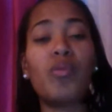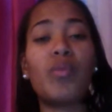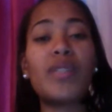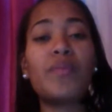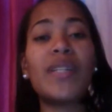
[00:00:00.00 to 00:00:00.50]

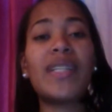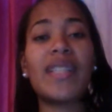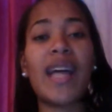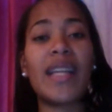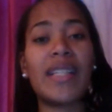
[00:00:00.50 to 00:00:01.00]
Once we
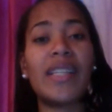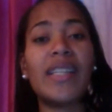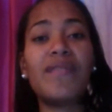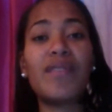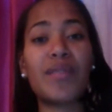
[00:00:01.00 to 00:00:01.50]
decide to
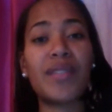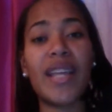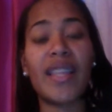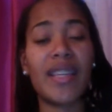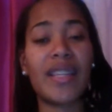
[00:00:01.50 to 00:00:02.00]
leave those
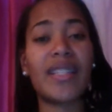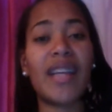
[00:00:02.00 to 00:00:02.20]
dead things,